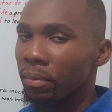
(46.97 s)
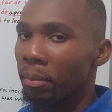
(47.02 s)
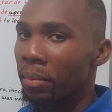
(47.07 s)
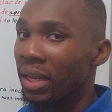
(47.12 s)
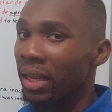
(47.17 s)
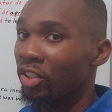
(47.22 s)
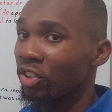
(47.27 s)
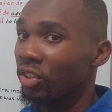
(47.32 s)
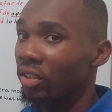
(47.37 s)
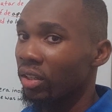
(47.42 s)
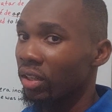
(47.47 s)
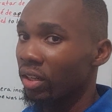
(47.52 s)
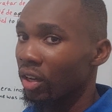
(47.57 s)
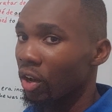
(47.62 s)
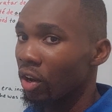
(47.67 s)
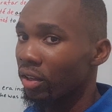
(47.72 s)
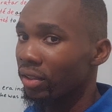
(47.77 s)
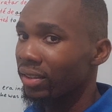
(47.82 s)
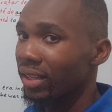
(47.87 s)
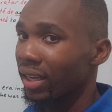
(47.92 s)
mentioned the
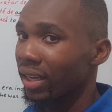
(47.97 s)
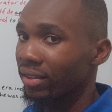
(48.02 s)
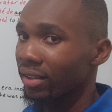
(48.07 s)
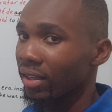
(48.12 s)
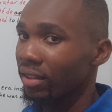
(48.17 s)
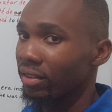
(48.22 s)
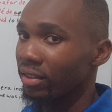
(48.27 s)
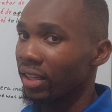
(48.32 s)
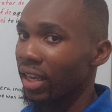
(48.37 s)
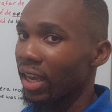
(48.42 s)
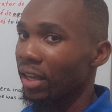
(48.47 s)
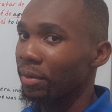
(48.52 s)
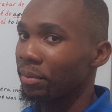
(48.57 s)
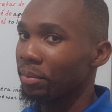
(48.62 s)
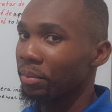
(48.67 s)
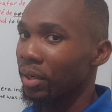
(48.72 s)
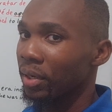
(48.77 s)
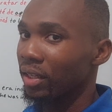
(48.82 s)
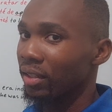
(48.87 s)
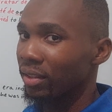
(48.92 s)
context as yet,
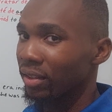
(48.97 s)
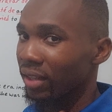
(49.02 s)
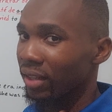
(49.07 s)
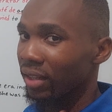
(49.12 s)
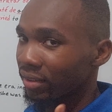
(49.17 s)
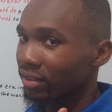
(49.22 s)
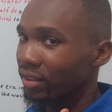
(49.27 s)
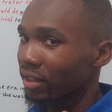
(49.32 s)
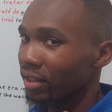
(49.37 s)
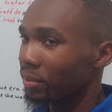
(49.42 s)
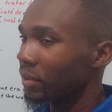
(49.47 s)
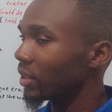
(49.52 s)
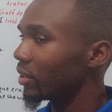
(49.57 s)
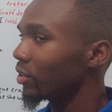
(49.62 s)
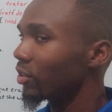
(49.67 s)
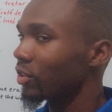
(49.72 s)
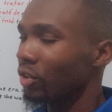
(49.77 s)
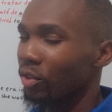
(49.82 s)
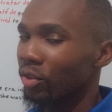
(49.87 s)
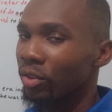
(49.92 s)
but that's coming.
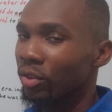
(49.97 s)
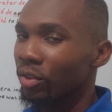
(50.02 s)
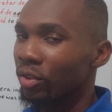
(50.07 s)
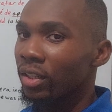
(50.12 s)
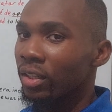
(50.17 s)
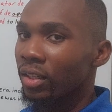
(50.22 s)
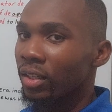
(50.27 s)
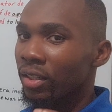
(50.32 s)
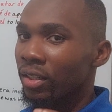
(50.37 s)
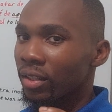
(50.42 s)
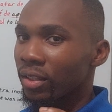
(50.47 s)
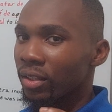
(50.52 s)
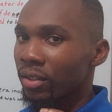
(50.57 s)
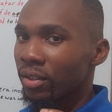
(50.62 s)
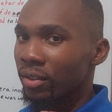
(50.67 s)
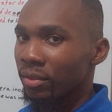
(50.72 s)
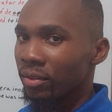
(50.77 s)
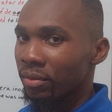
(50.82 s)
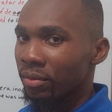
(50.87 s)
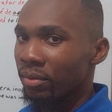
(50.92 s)
So,
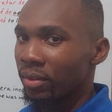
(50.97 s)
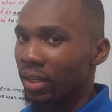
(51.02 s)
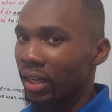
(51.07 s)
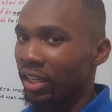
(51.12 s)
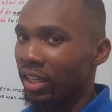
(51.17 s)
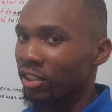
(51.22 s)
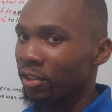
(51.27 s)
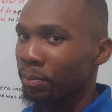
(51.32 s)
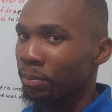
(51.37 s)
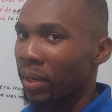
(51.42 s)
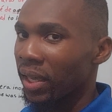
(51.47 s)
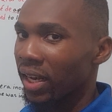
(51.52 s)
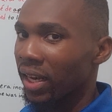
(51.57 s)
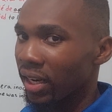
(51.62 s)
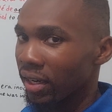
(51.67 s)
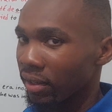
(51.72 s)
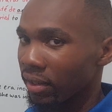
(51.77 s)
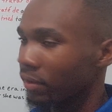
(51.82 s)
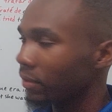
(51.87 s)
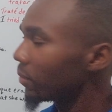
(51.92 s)

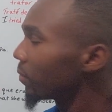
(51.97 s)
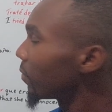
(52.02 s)
esperen.